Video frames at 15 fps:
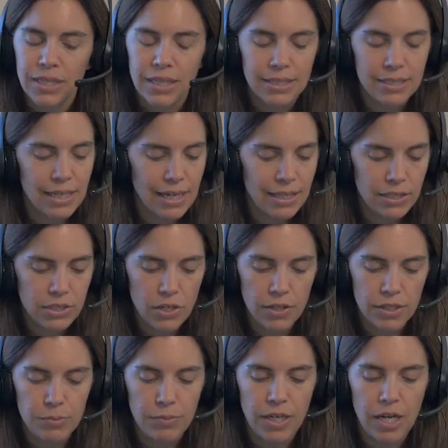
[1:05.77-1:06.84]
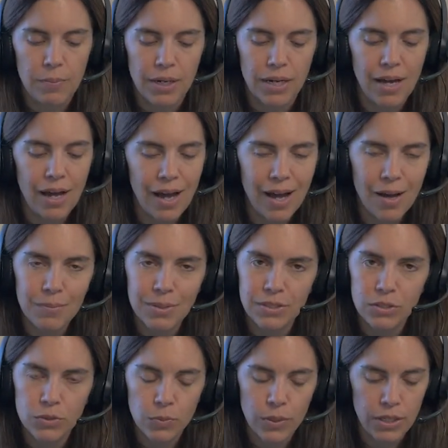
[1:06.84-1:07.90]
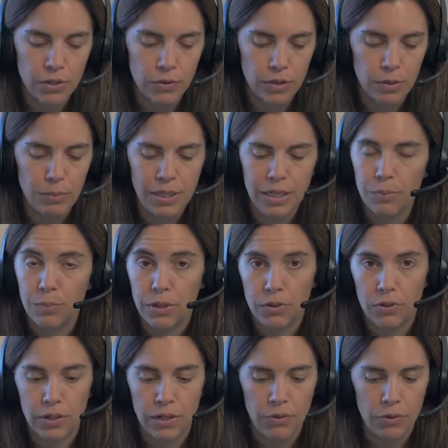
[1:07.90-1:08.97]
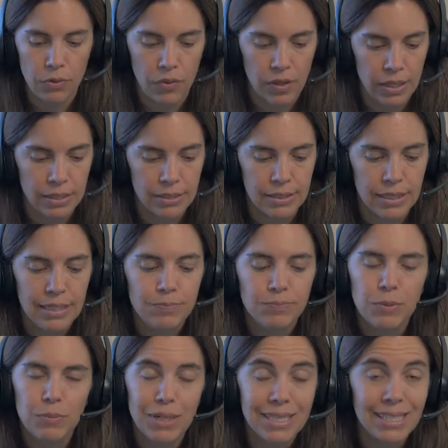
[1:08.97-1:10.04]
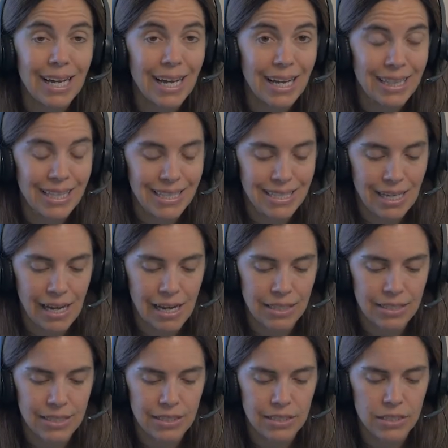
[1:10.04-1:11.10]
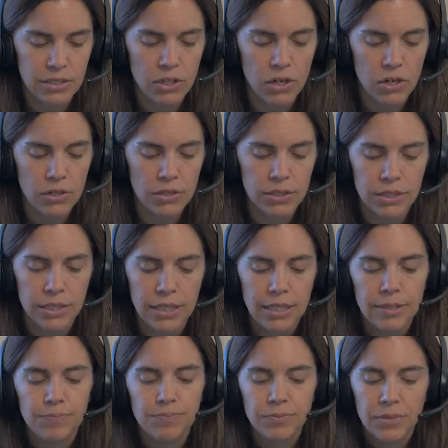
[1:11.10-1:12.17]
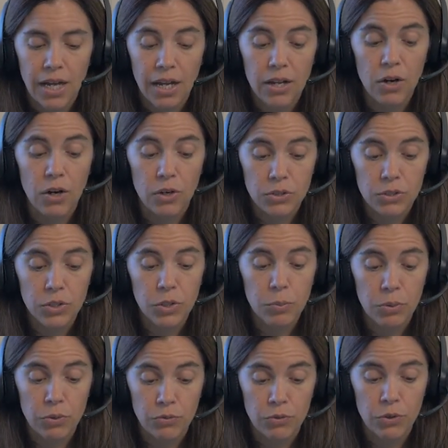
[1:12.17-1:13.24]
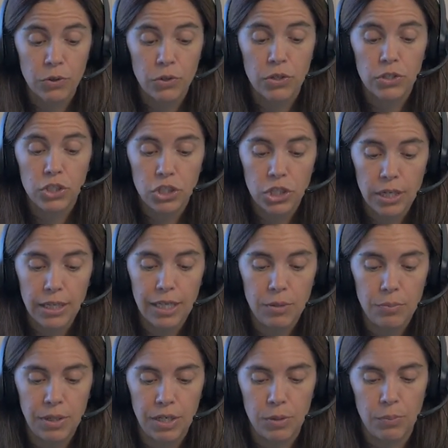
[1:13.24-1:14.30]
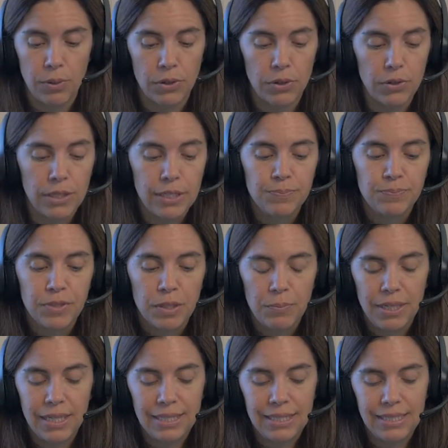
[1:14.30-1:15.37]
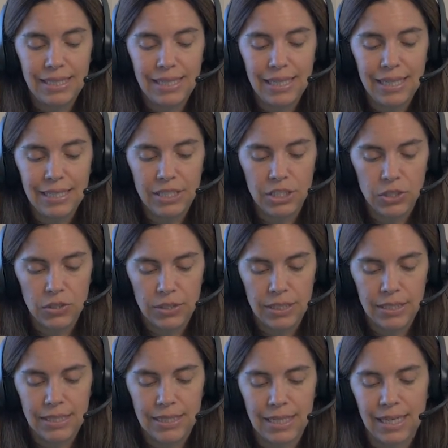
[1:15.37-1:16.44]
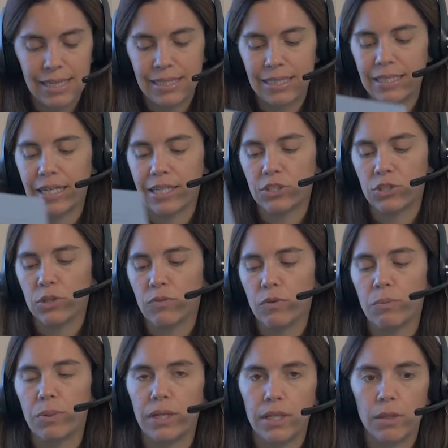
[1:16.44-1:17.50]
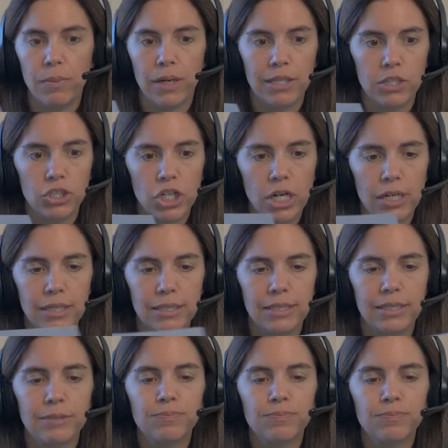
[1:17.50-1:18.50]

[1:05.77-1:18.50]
Xylitol has become a common sweetener in peanut butter and other things, but it's highly toxic to dogs. I also prefer chunky peanut butter because it's easier to disguise the texture of a pill among the chunks.